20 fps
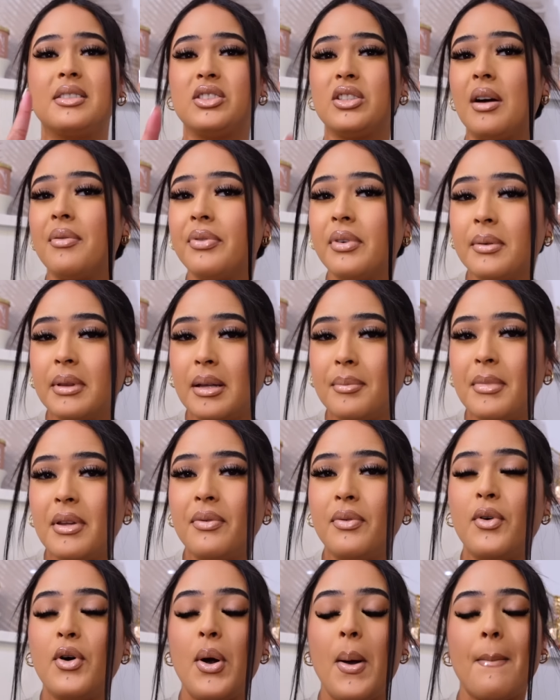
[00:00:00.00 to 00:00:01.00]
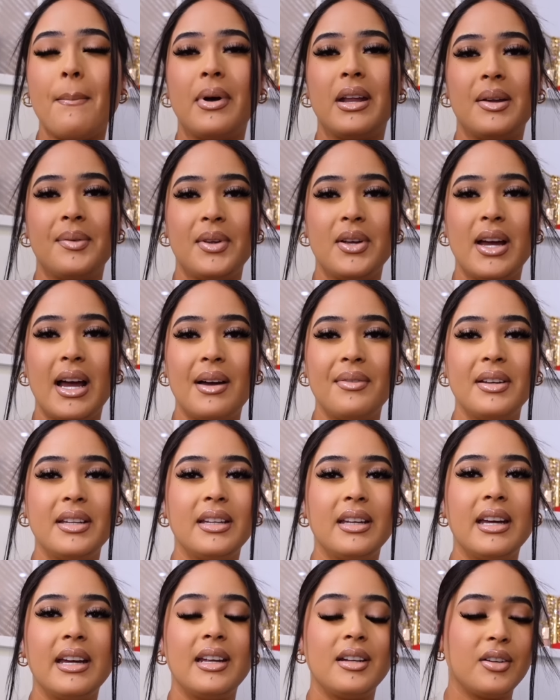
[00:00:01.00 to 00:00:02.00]
shopped from them before, but if you
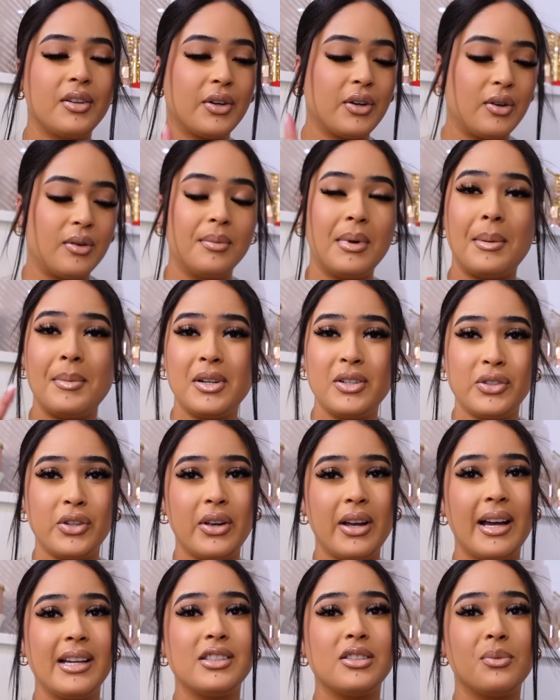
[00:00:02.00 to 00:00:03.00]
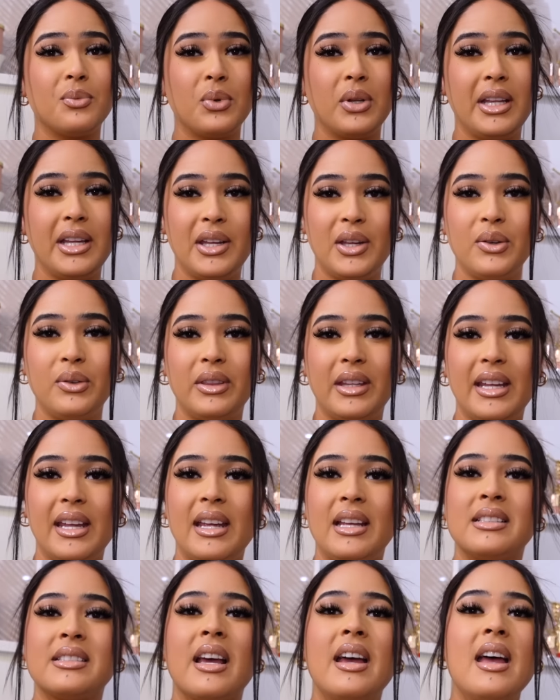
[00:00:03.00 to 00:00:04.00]
haven't yet, girl, I'm gonna show you guys some really cute
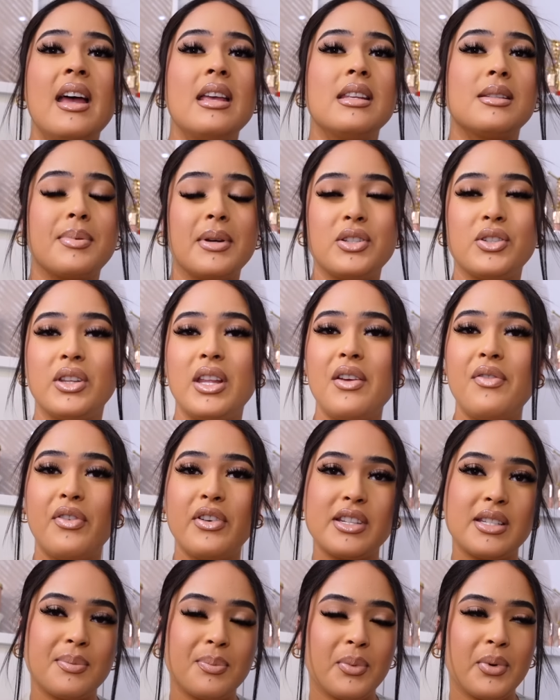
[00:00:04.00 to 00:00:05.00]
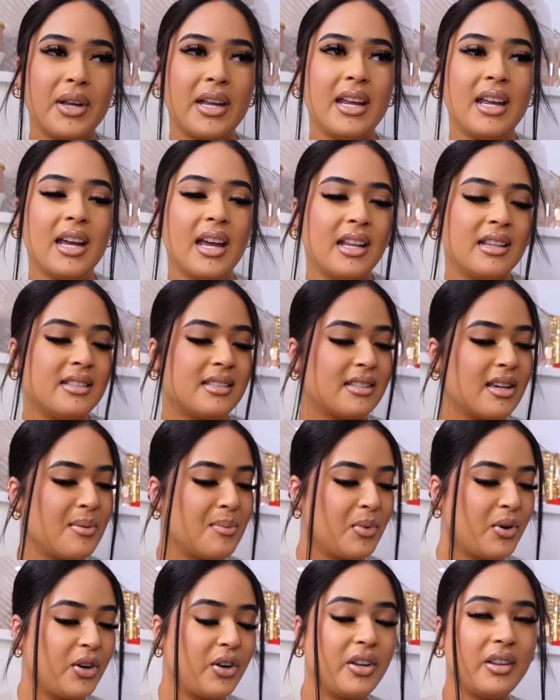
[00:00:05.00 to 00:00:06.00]
things, especially for spring and
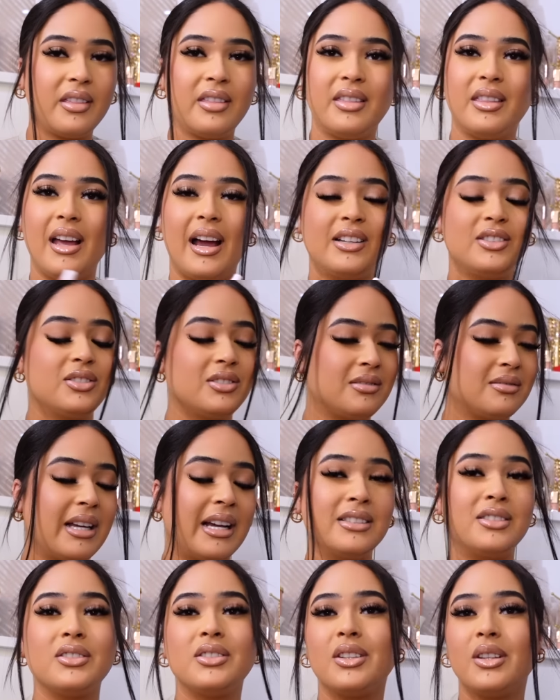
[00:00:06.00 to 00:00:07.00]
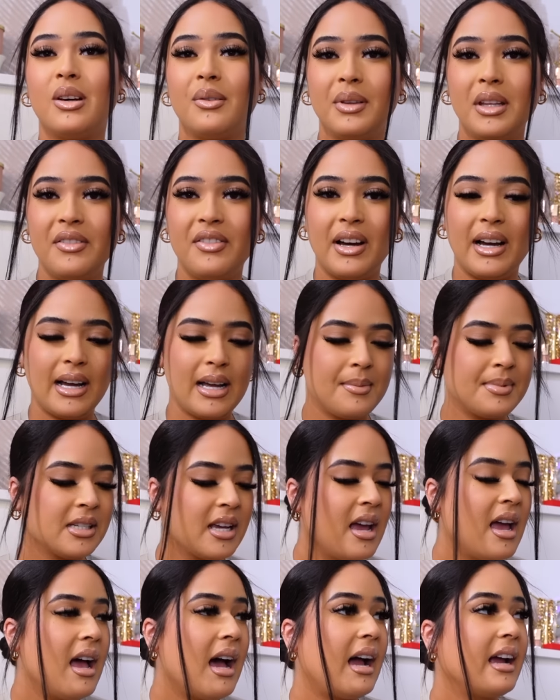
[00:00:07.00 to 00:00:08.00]
summer. I just I just love the vibes.
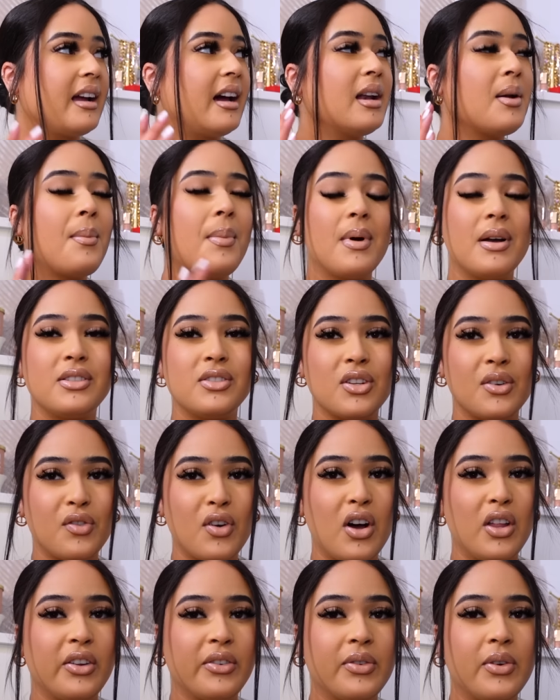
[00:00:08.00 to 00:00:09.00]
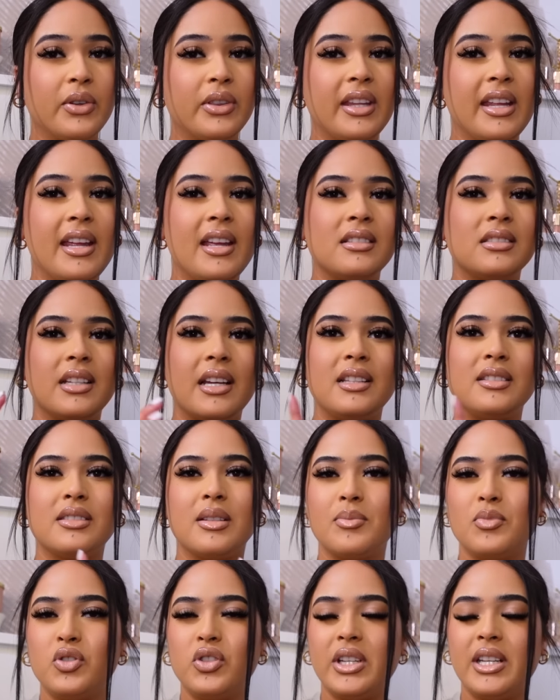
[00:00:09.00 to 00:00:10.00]
I got a bunch of colorful things and
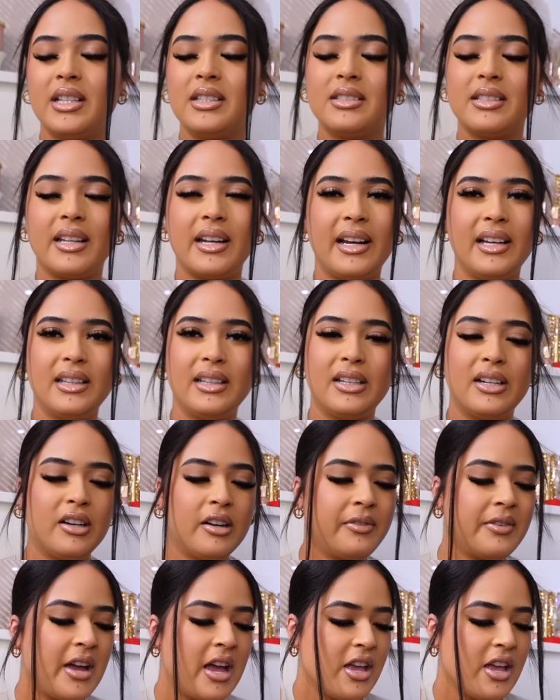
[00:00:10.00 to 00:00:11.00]
some jeans that I love.